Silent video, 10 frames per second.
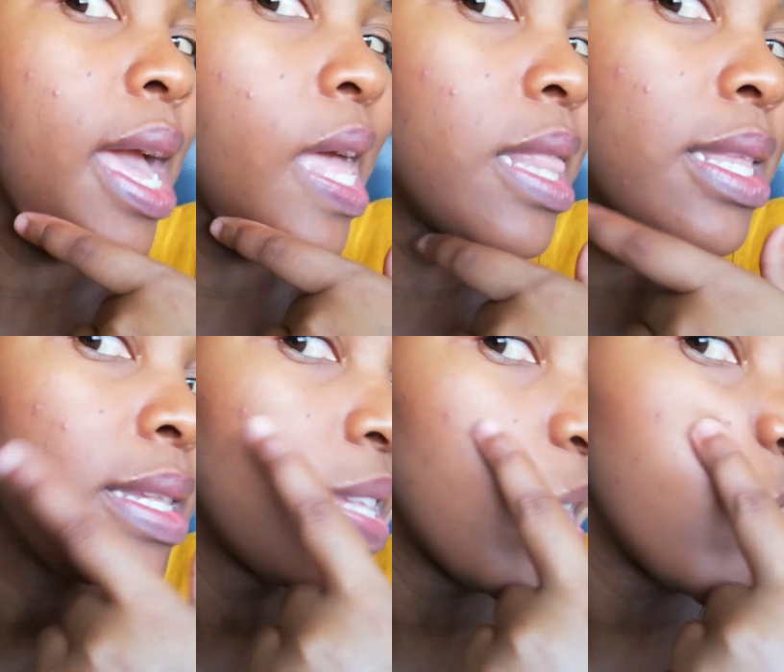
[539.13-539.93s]
and
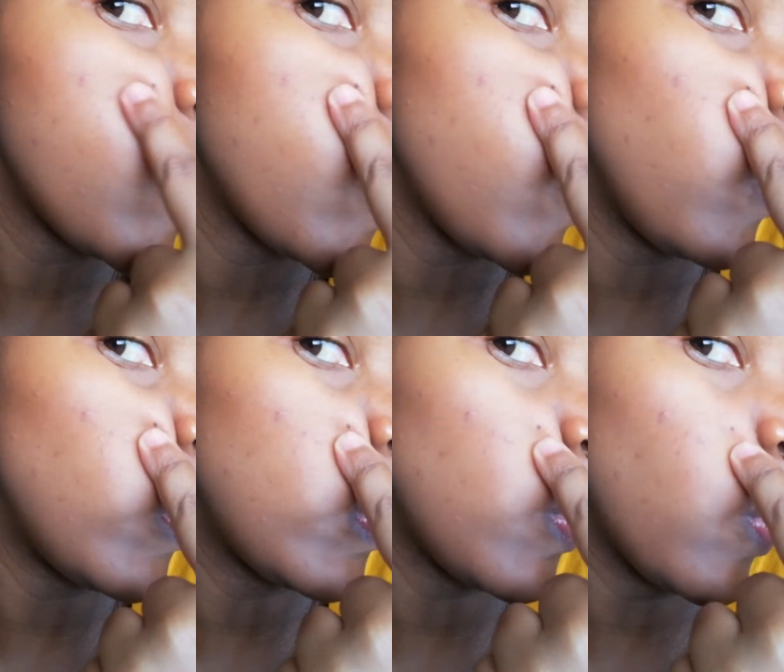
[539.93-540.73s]
this side they
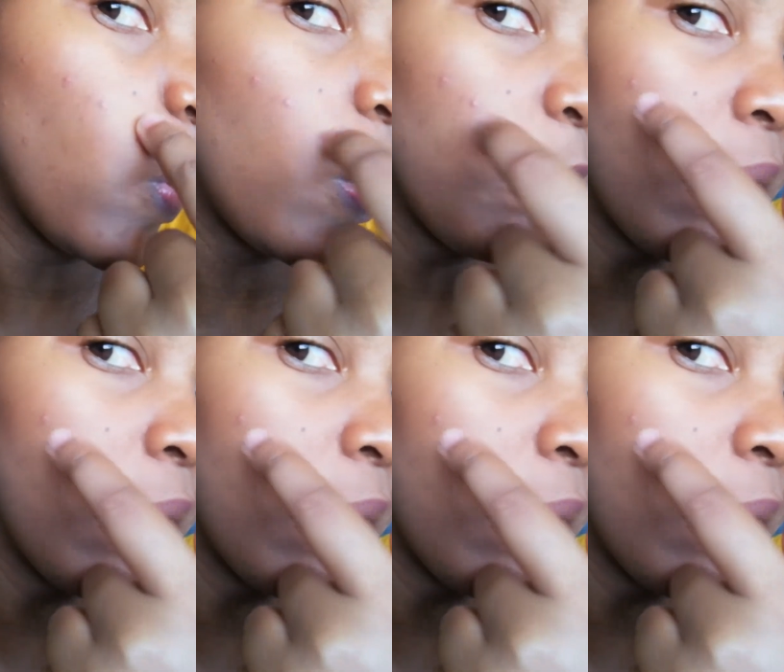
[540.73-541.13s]
also gone,